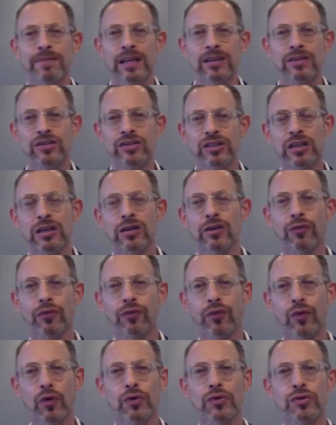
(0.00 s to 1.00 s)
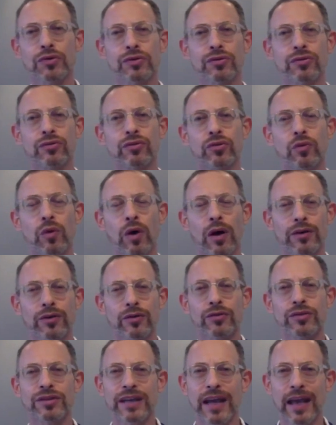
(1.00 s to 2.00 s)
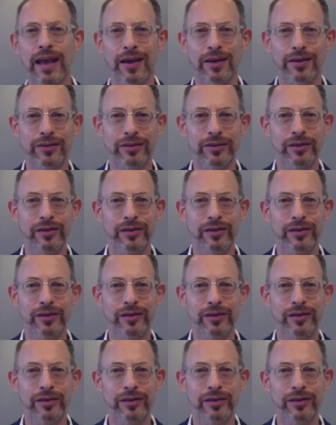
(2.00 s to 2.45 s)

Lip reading: "Seek first to understand,